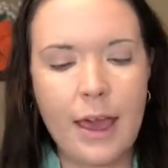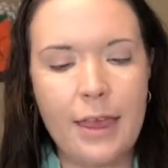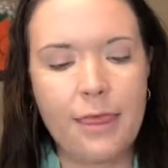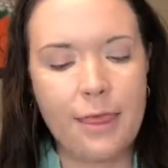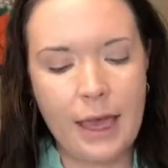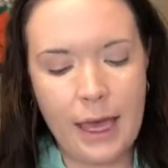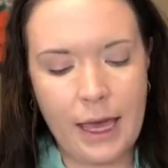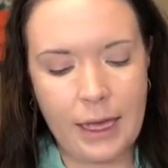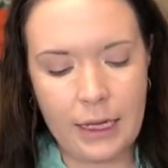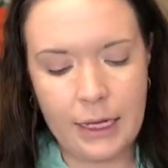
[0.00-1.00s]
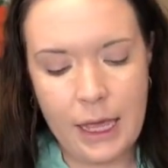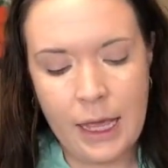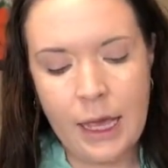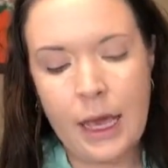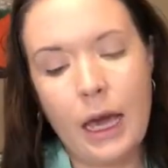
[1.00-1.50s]
And then
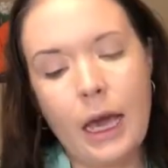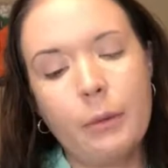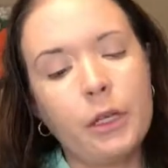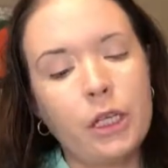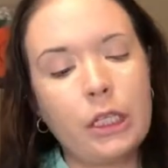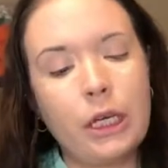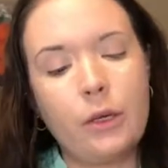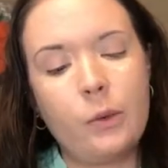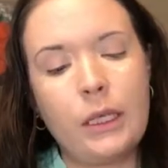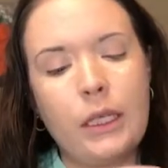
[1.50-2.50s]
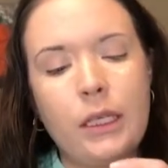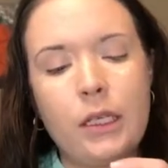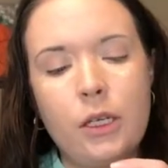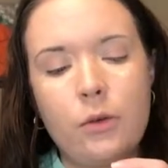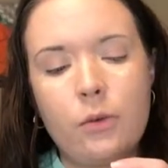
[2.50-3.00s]
I'm going to go
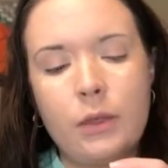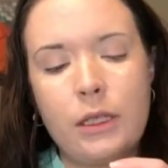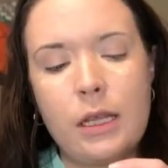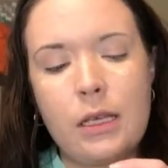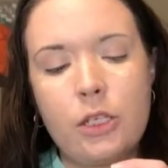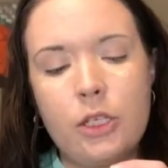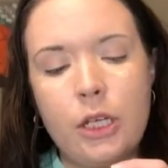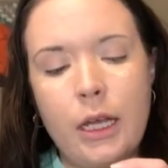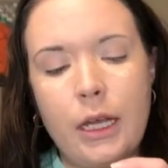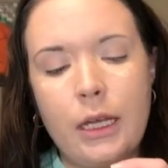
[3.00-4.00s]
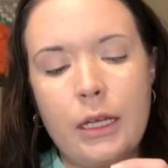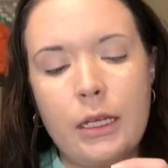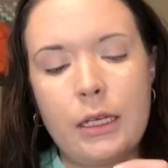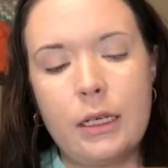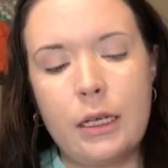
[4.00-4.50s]
in with the
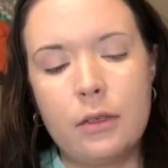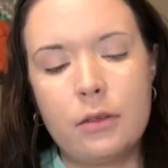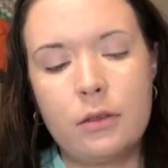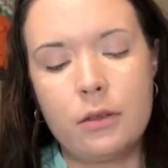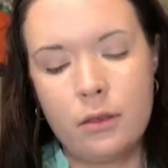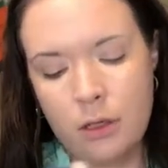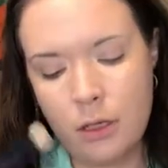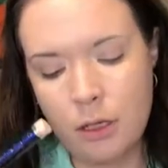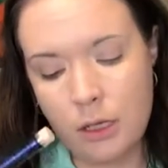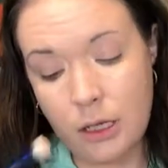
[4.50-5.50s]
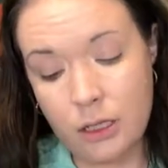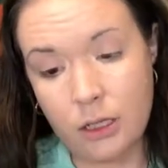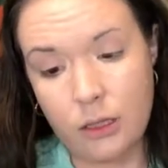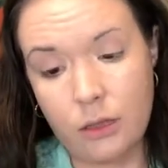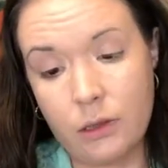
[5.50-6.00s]
shade
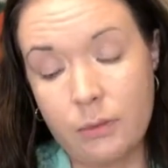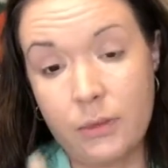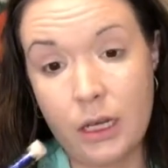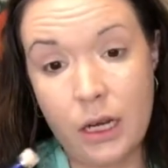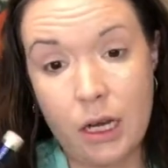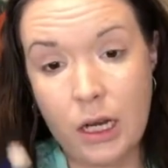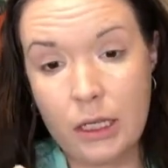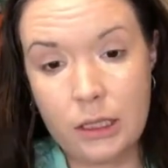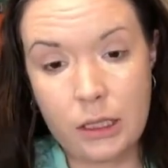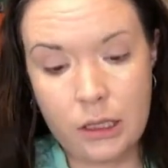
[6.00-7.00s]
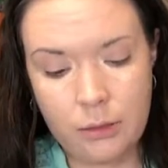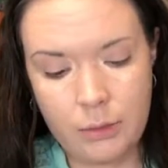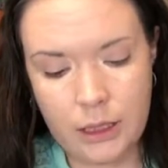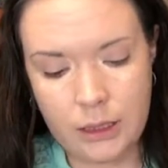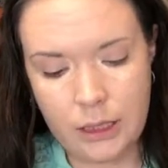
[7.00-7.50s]
Actually, no, I'm not
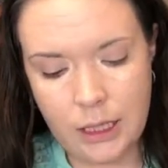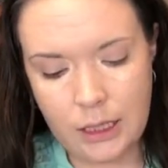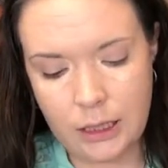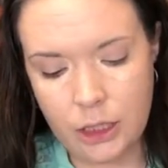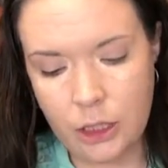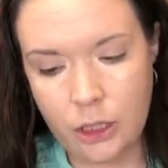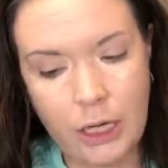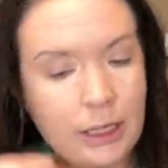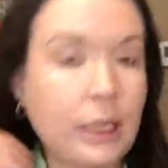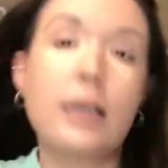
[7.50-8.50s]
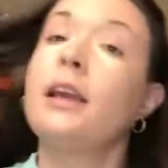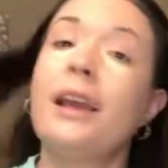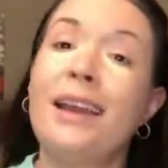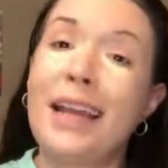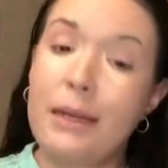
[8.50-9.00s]
because that is shiny.
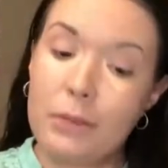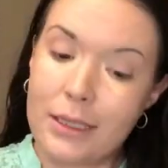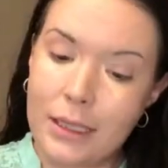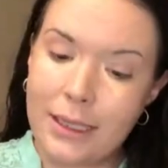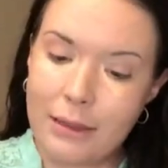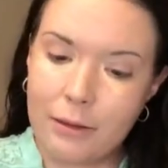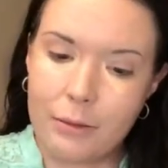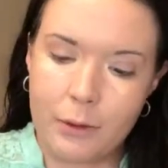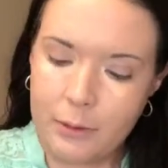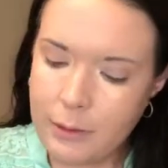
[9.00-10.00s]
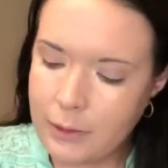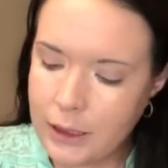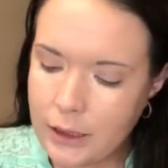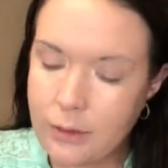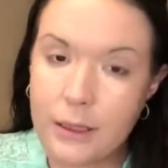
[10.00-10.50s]
I'm just going to go in with what we
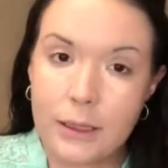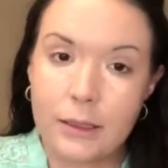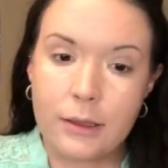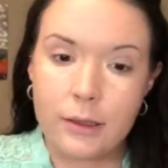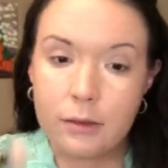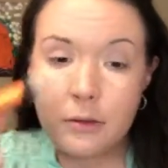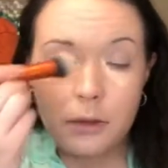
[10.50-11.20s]
got right here.